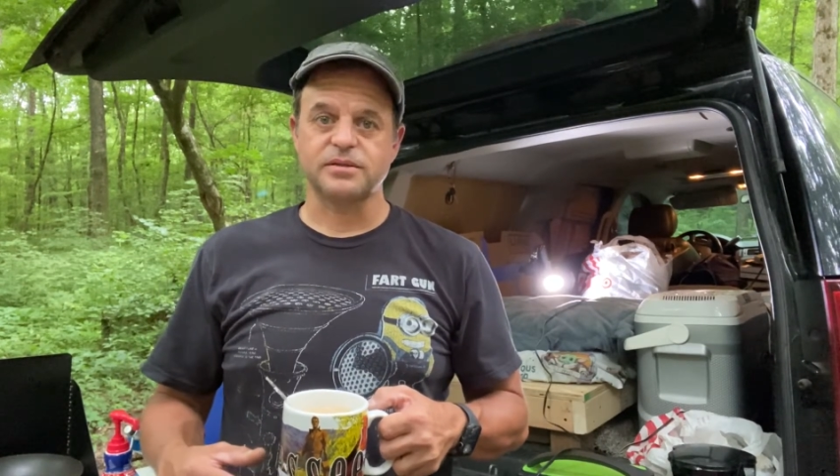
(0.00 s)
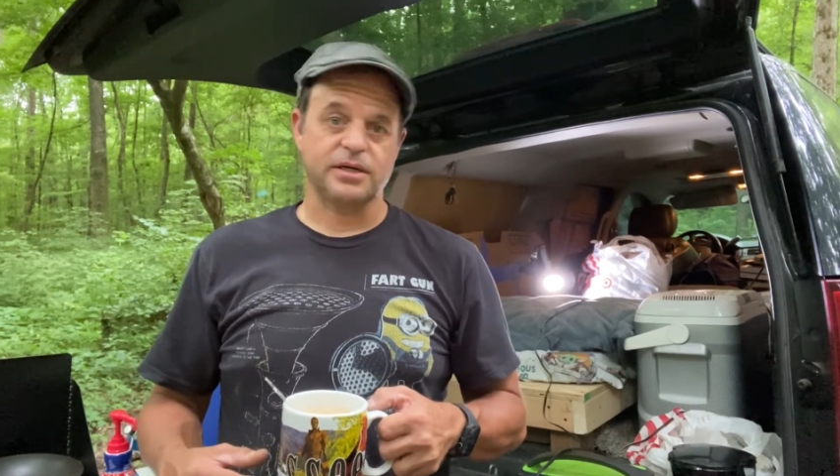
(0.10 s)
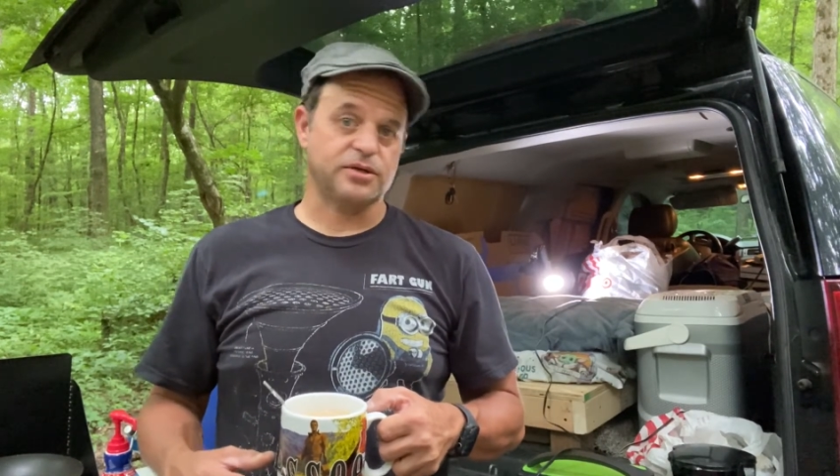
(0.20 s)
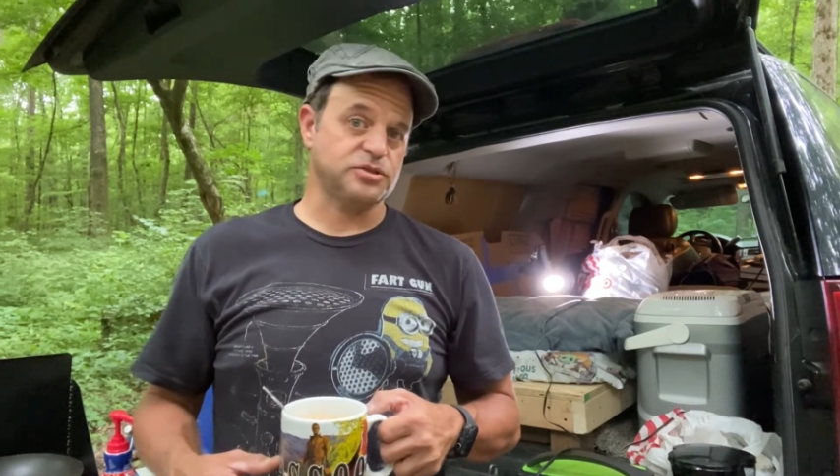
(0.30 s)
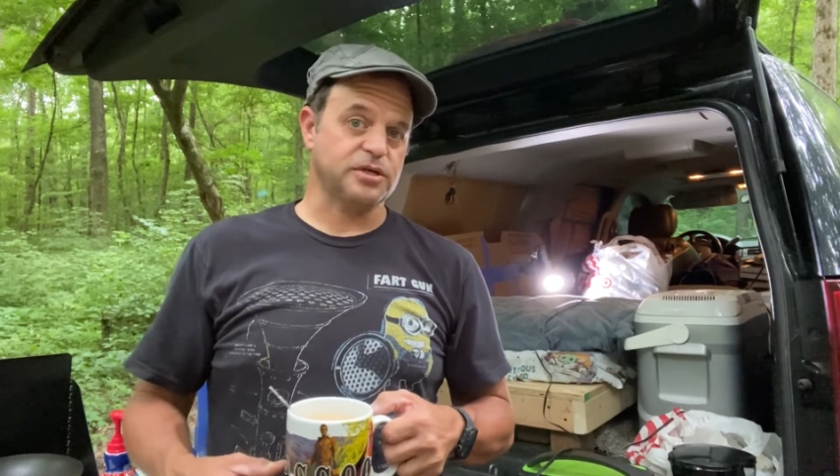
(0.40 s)

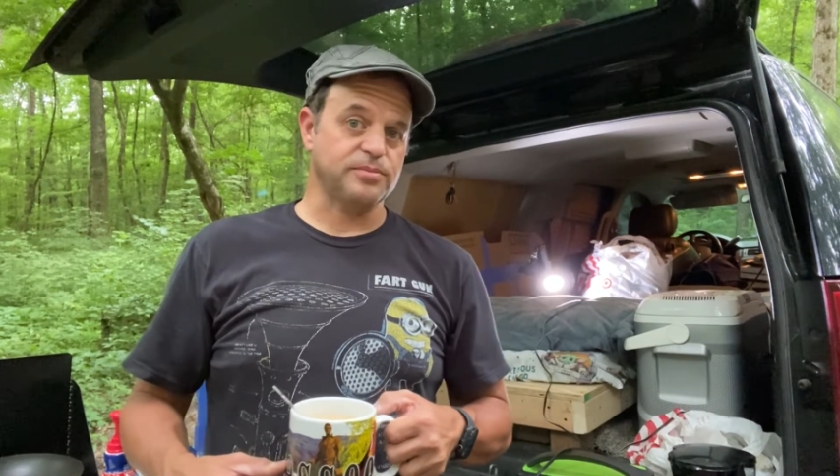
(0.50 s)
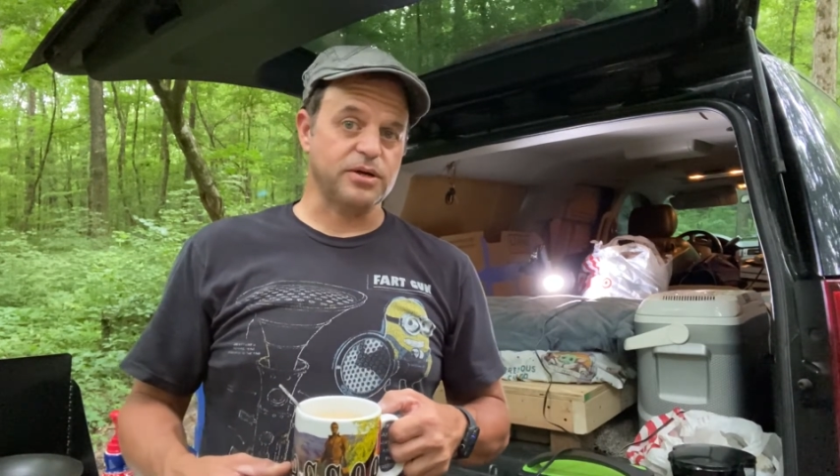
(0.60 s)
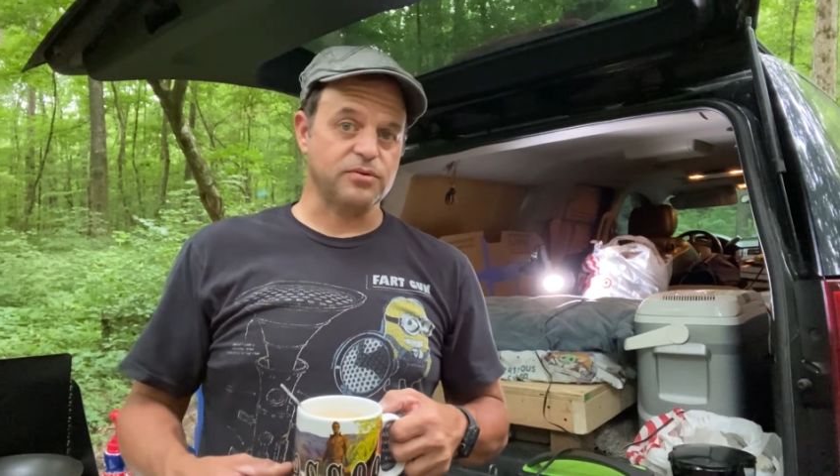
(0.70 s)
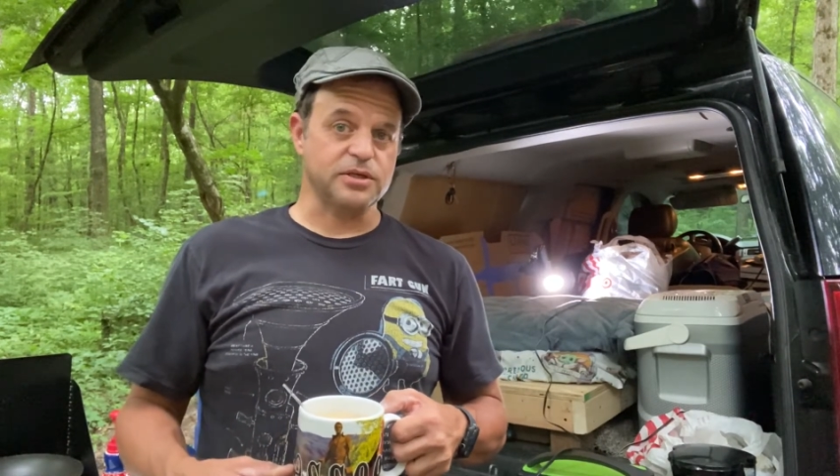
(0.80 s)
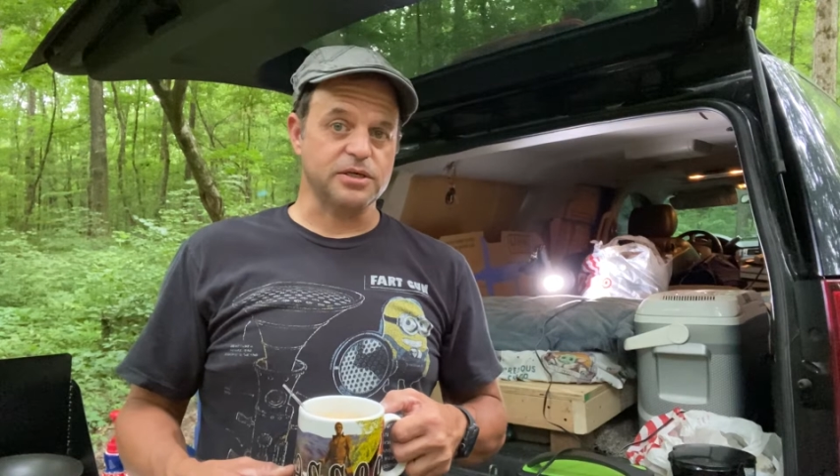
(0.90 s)
I'll check
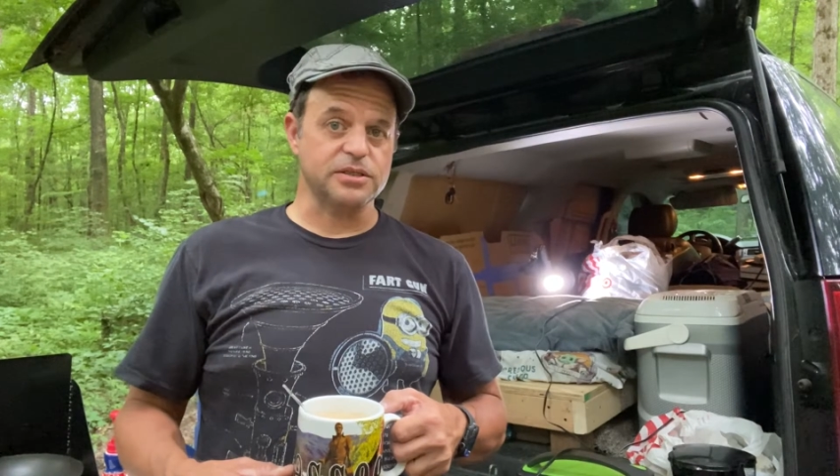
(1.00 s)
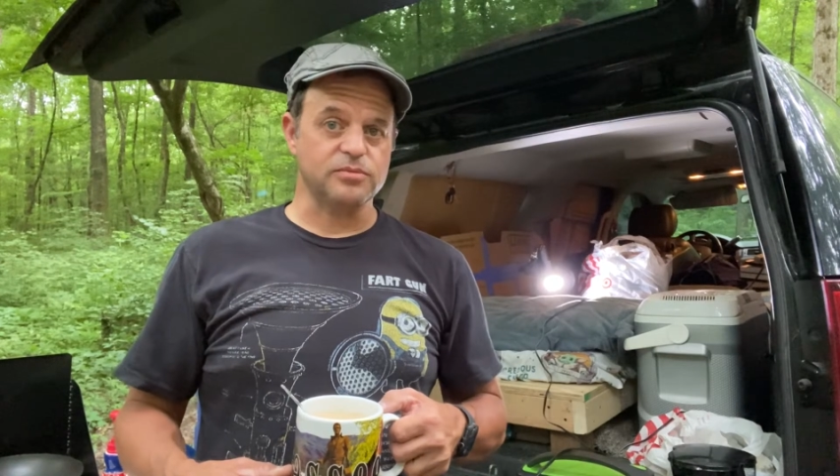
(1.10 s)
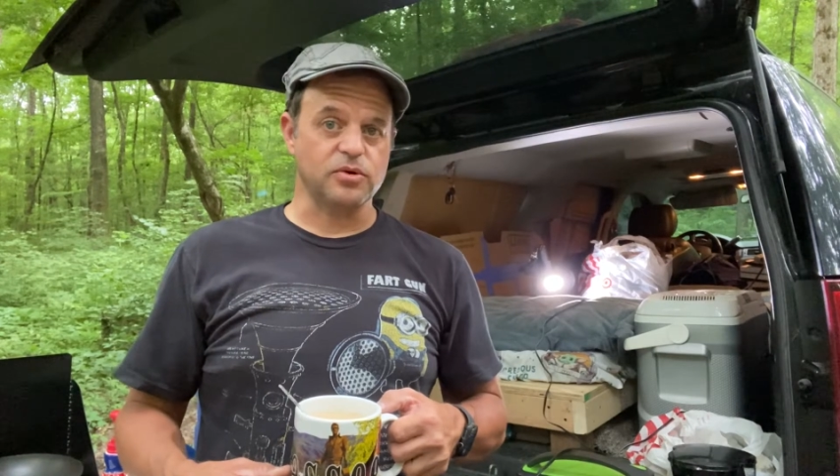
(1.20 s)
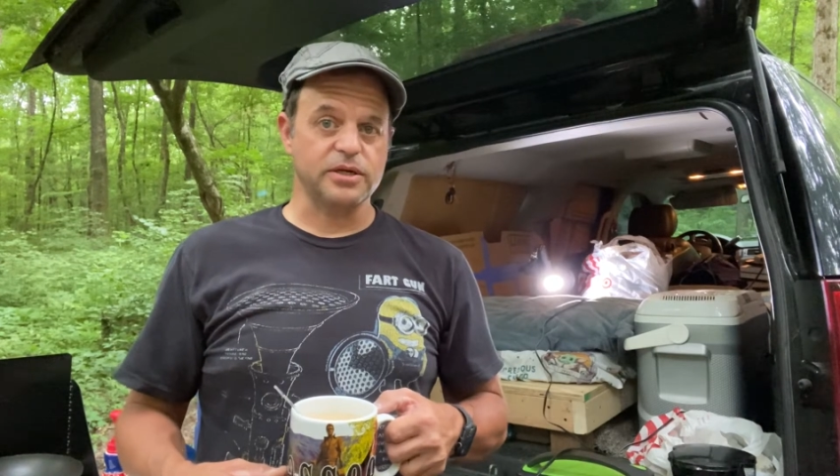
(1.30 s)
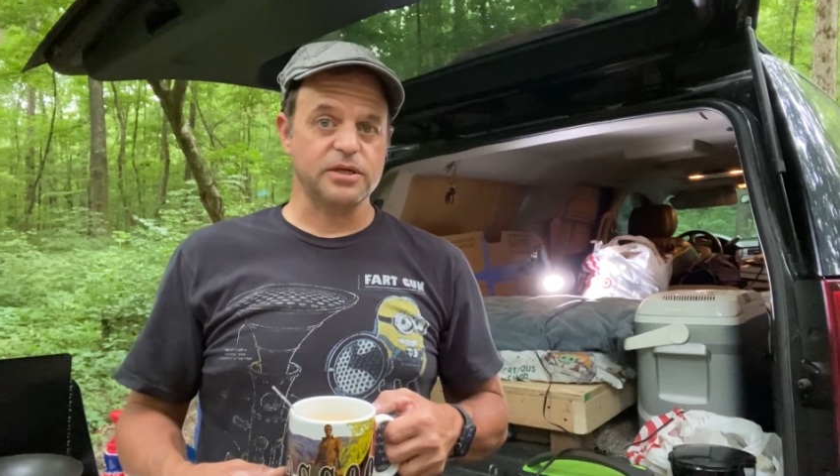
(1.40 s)
back with you in the
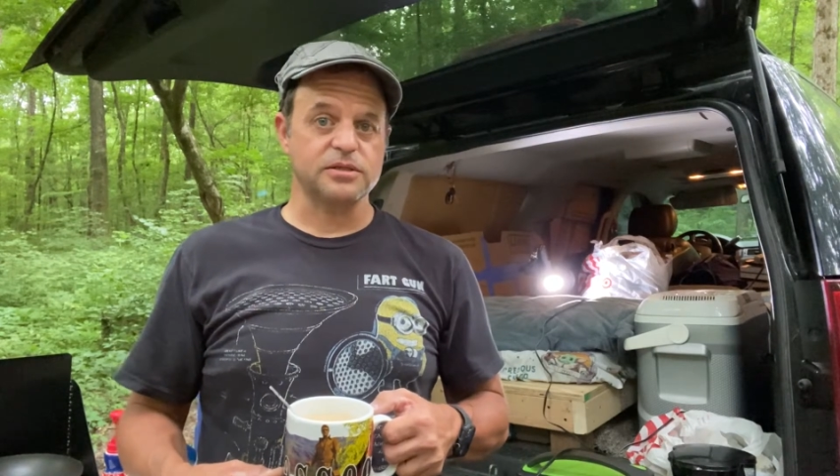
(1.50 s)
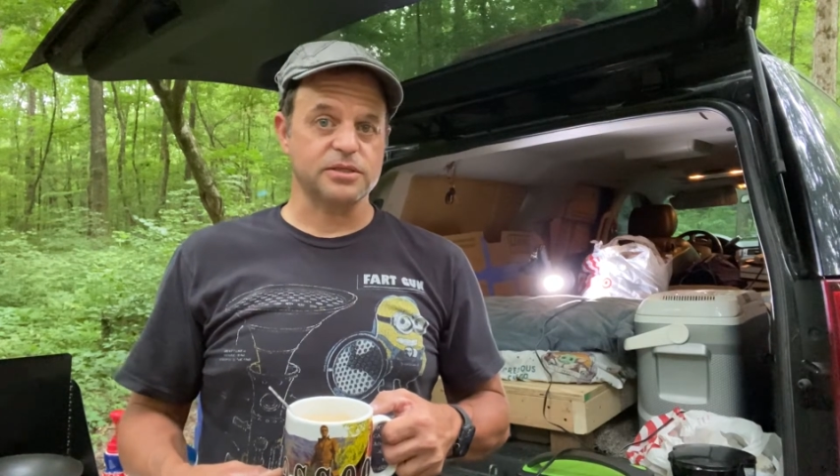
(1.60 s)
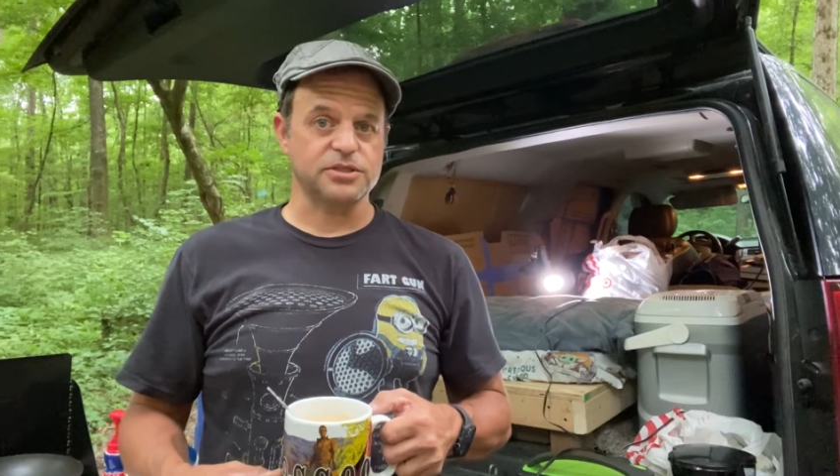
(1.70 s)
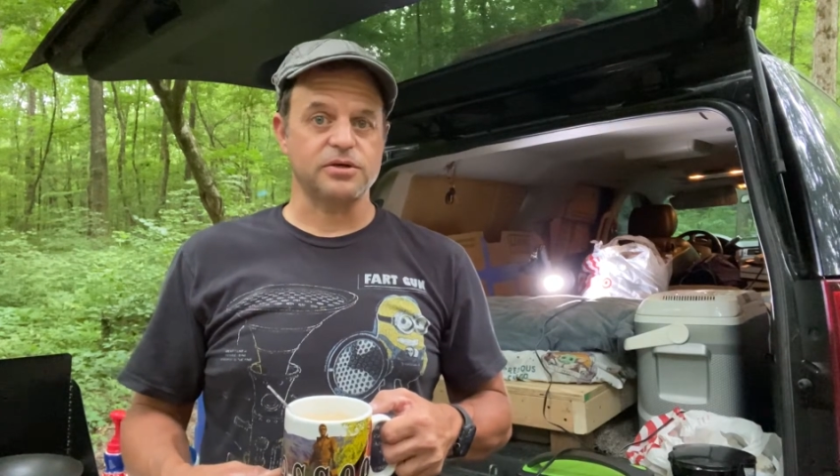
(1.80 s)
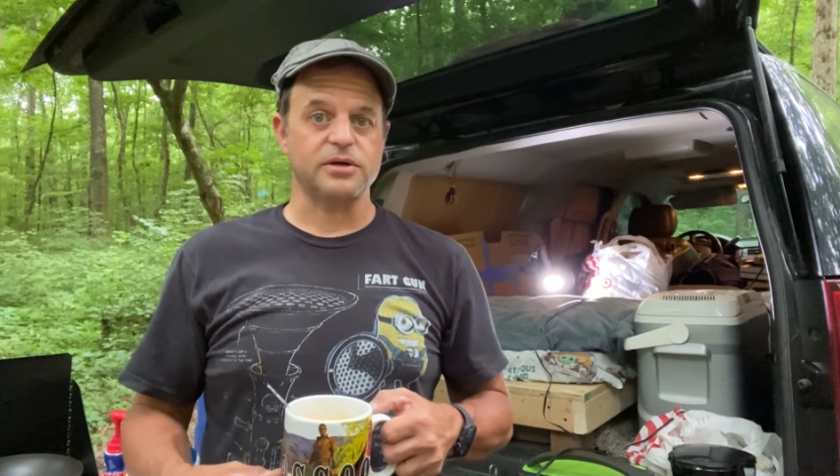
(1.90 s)
morning,
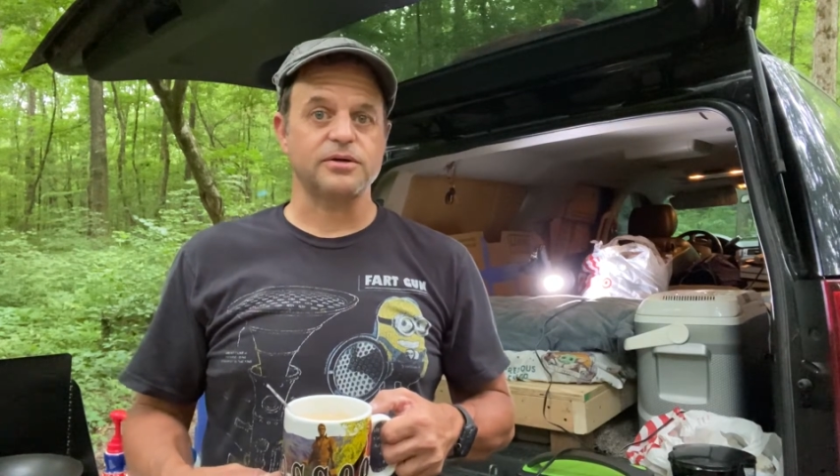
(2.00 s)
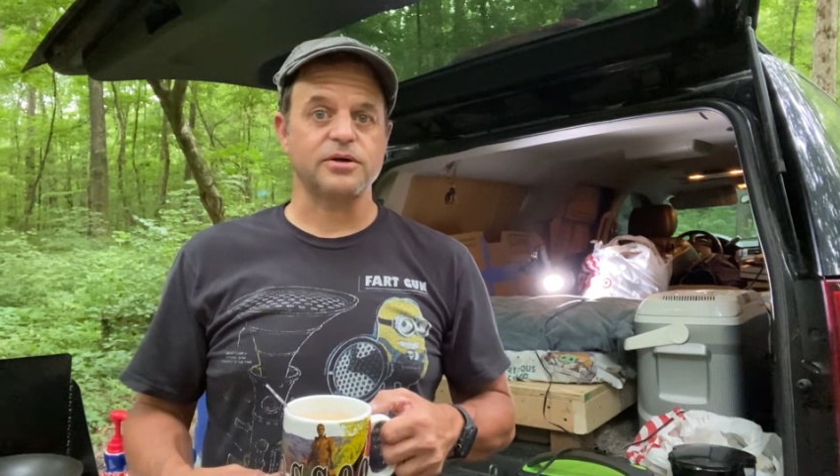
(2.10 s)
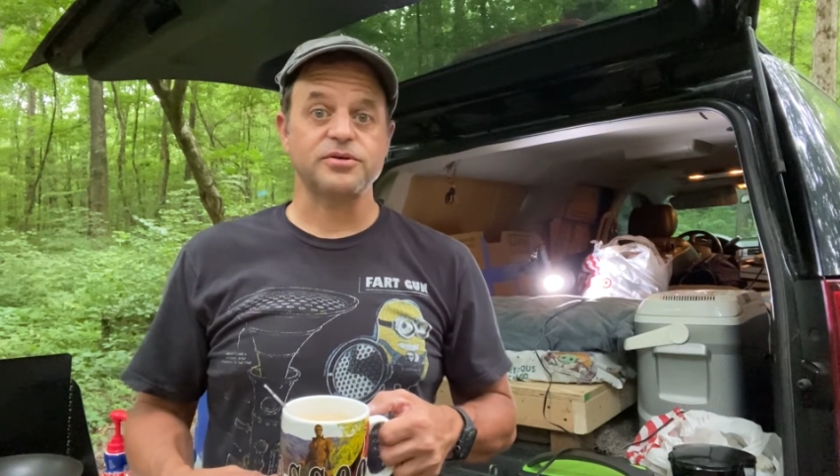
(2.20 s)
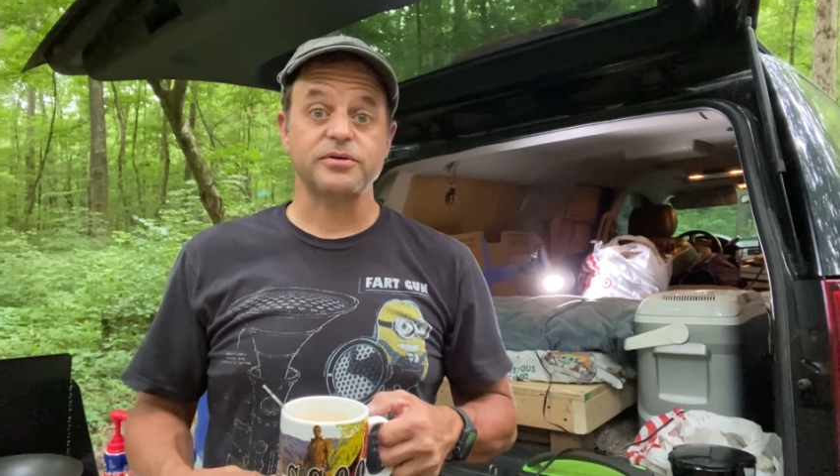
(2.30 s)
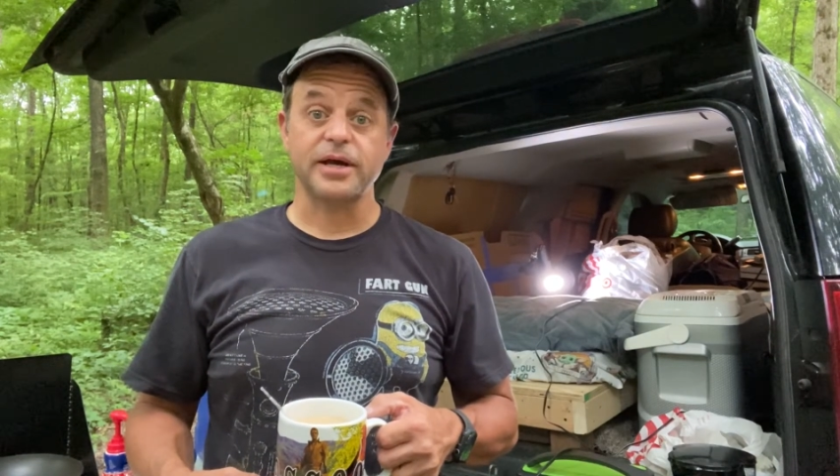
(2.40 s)
let you know how it all
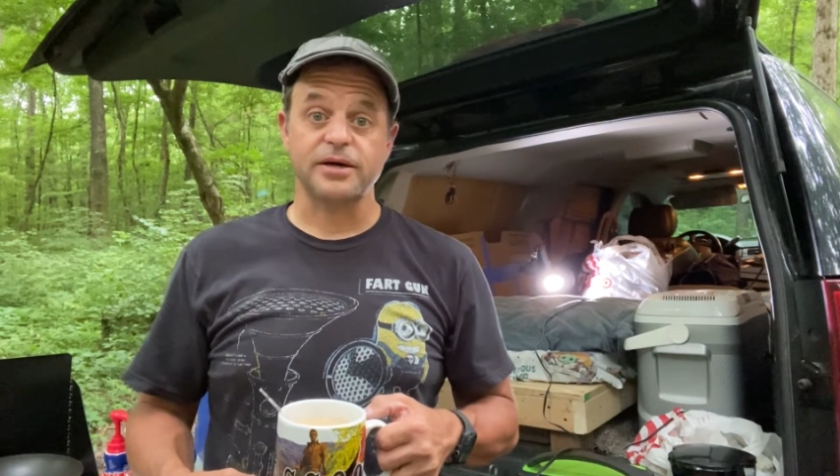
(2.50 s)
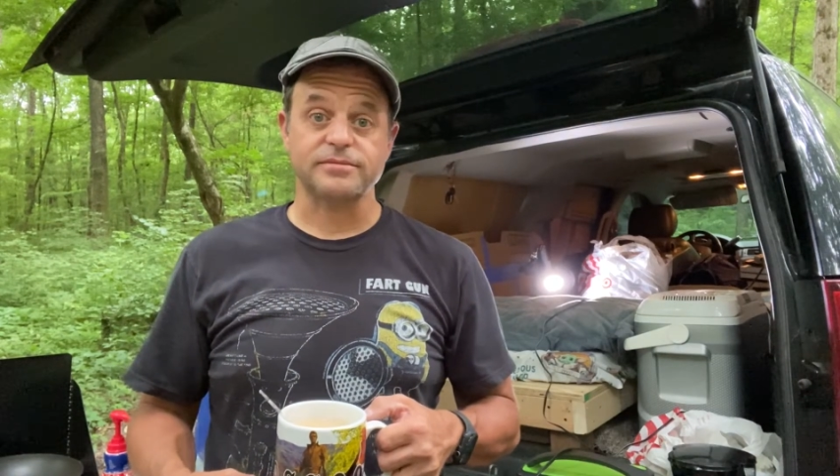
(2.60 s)
turned out.